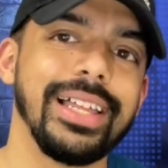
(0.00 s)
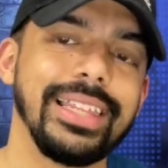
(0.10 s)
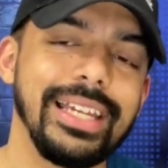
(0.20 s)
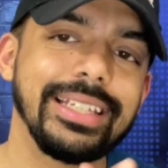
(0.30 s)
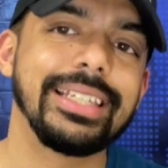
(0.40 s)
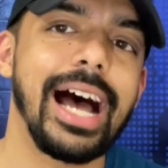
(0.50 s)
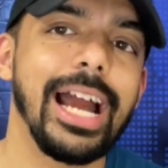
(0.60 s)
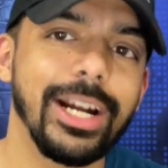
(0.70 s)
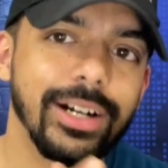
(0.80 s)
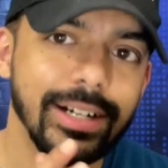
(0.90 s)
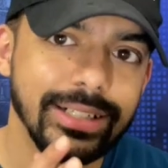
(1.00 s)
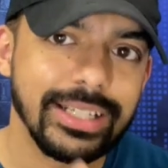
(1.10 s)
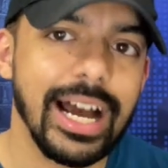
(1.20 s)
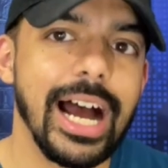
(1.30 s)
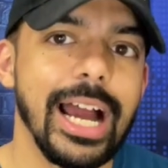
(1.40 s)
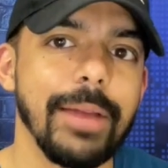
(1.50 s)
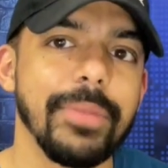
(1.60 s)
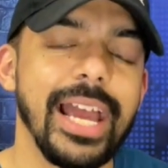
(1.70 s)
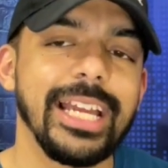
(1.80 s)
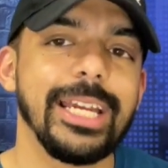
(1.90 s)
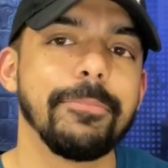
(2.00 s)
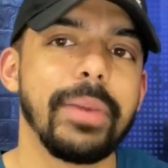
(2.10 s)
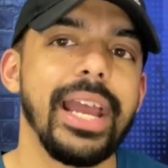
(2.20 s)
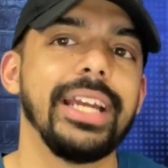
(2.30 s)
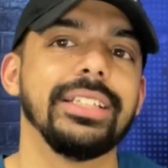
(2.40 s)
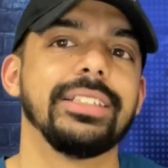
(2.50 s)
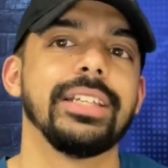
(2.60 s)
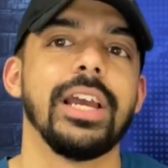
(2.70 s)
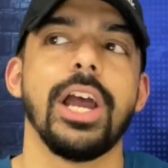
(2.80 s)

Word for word: the entire time Nagy and Pace